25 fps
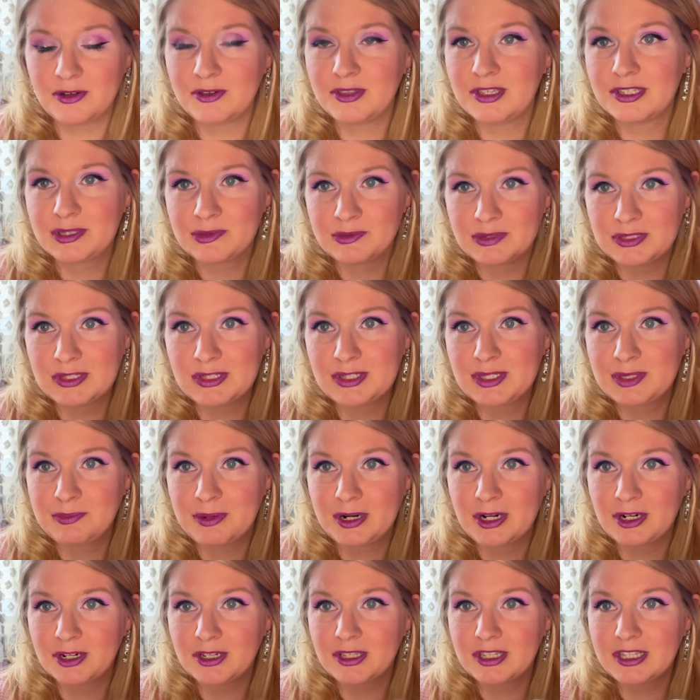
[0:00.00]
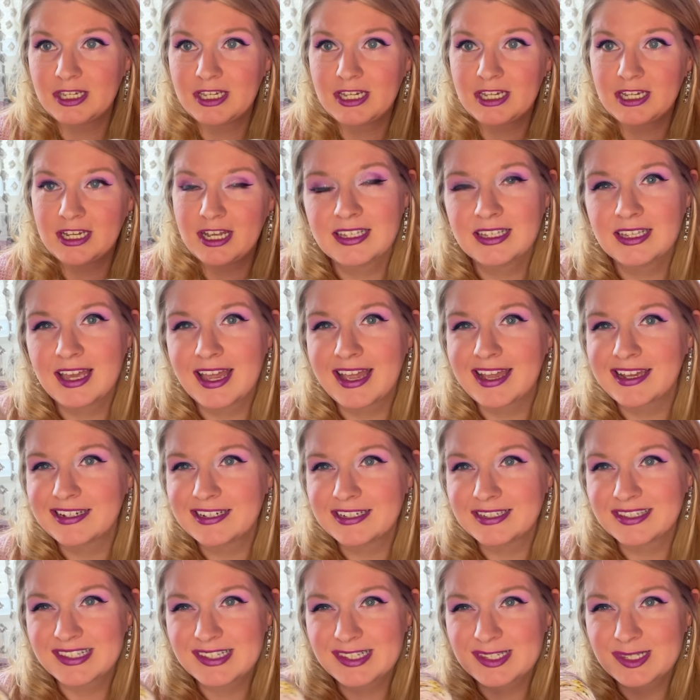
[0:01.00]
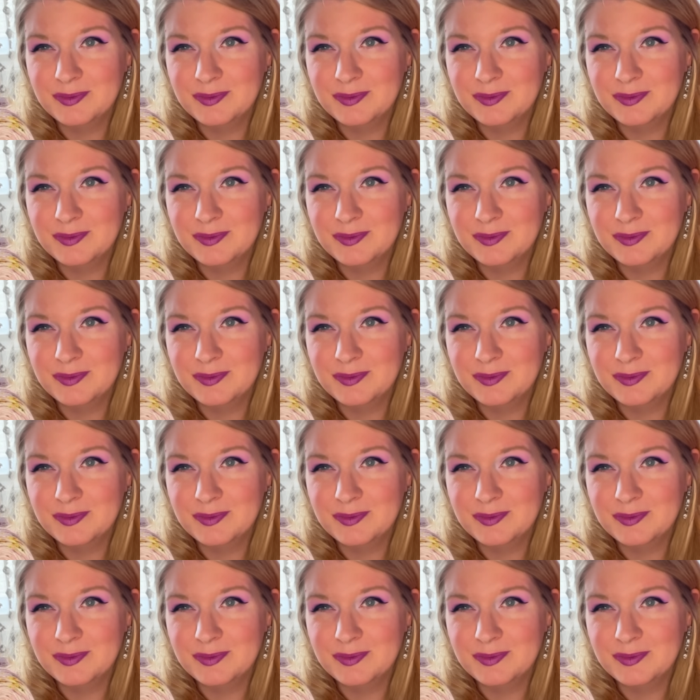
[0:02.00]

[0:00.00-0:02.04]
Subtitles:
This one's sparkly and it's